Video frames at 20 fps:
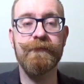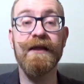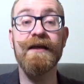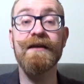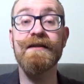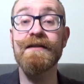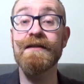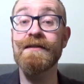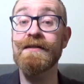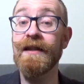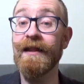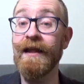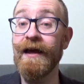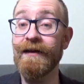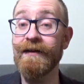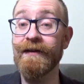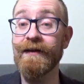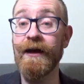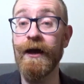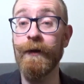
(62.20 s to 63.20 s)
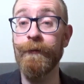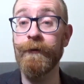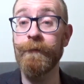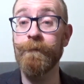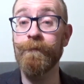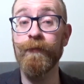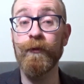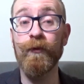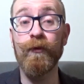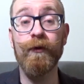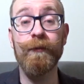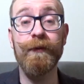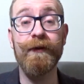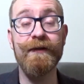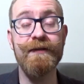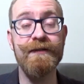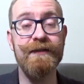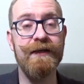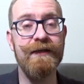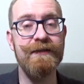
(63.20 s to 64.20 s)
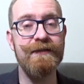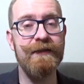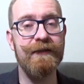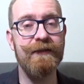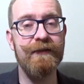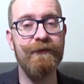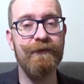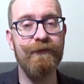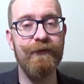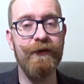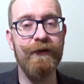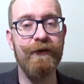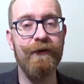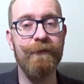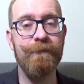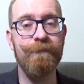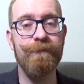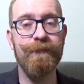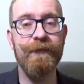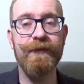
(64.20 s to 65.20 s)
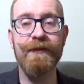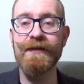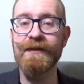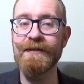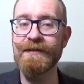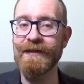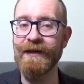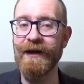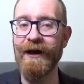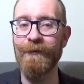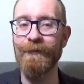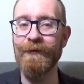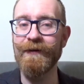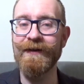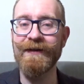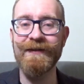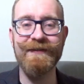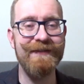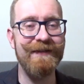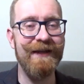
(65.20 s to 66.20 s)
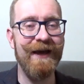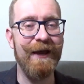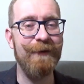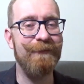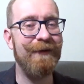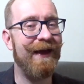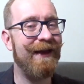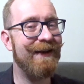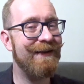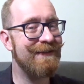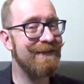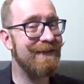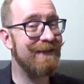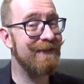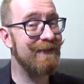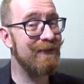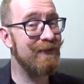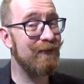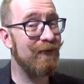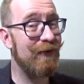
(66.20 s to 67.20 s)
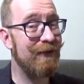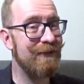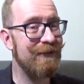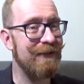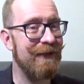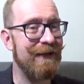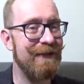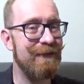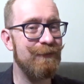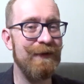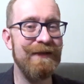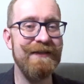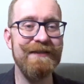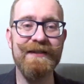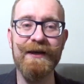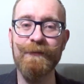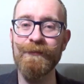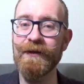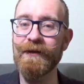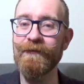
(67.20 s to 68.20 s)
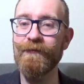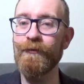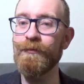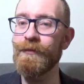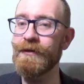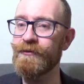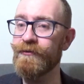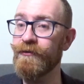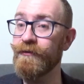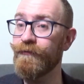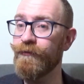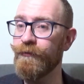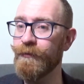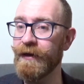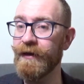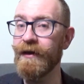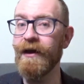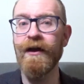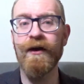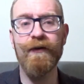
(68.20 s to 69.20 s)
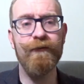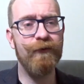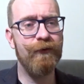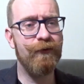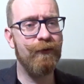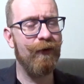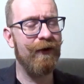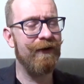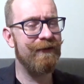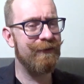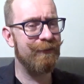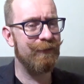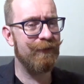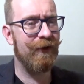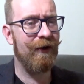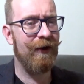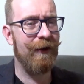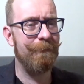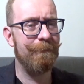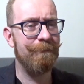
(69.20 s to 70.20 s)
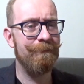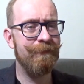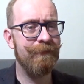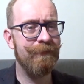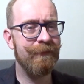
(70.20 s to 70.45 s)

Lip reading: It is this latter garment we'll be discussing in this video. This garment, its name and its construction has been something of a mystery for me for quite some time.